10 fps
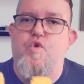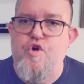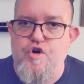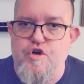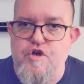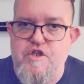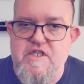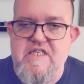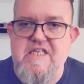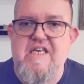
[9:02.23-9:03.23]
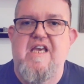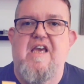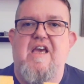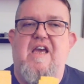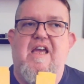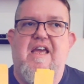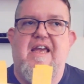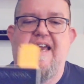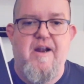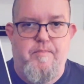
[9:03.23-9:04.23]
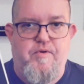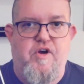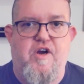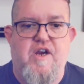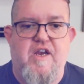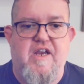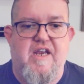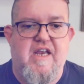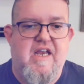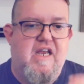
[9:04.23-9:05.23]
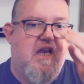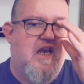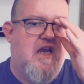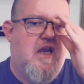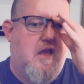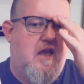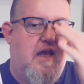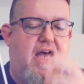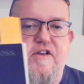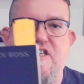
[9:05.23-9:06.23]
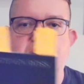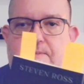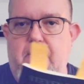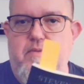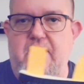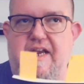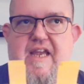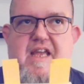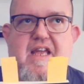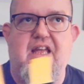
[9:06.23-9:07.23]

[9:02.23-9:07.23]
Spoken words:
words in a book out to the public